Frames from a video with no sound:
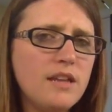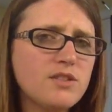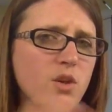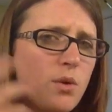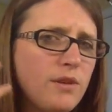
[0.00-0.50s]

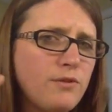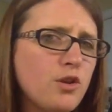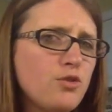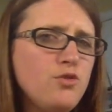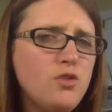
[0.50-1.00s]
So if
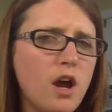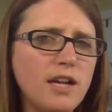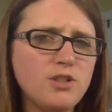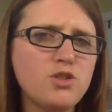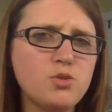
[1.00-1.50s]
you're
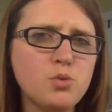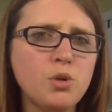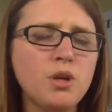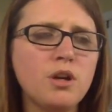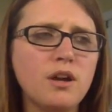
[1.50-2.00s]
not
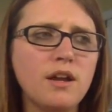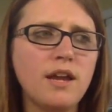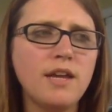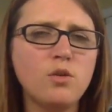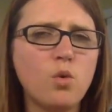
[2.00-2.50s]
sure
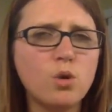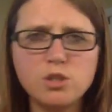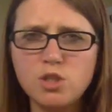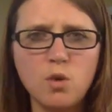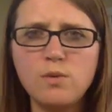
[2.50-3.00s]
and
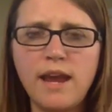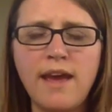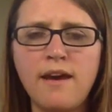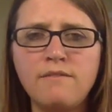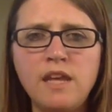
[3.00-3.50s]
or don't
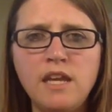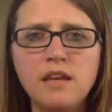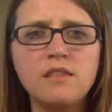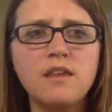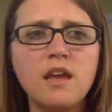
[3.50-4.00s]
have
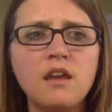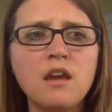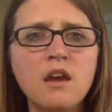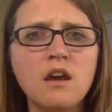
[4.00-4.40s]
anything,